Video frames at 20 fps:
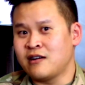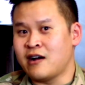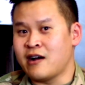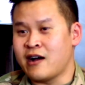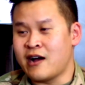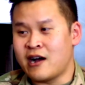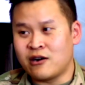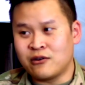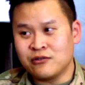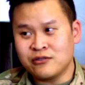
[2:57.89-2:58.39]
a
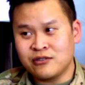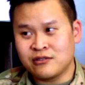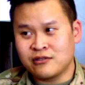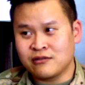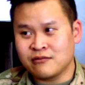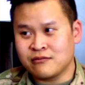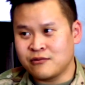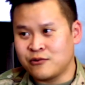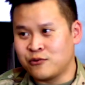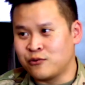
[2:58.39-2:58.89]

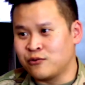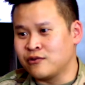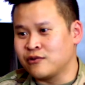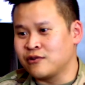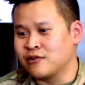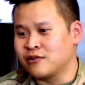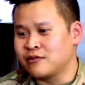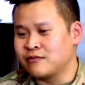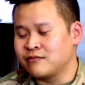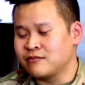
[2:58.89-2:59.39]
house
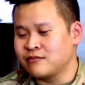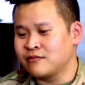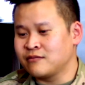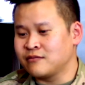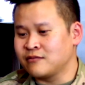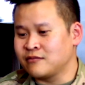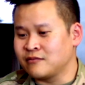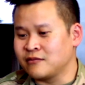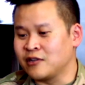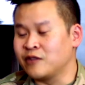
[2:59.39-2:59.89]
or
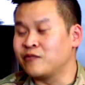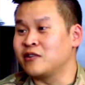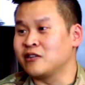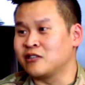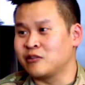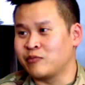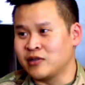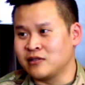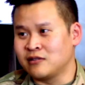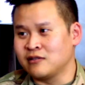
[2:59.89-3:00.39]
living
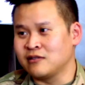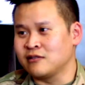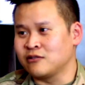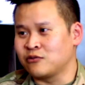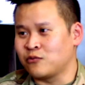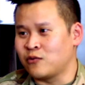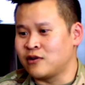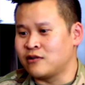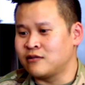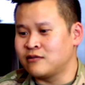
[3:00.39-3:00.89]
expenses
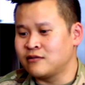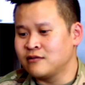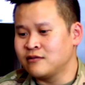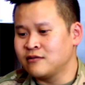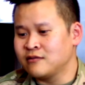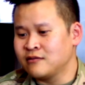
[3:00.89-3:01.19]
as well.